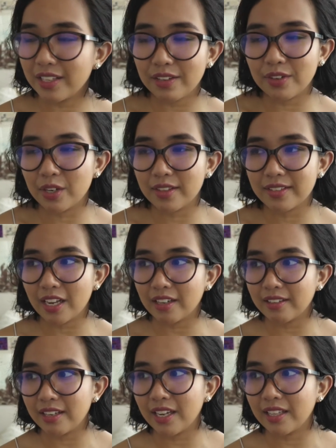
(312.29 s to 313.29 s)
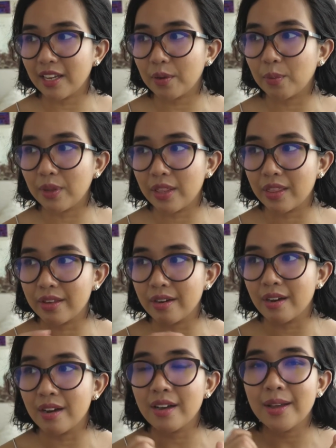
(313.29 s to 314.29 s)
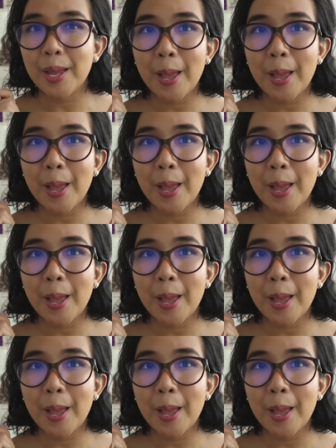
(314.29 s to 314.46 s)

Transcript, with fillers: even on the second day, like with the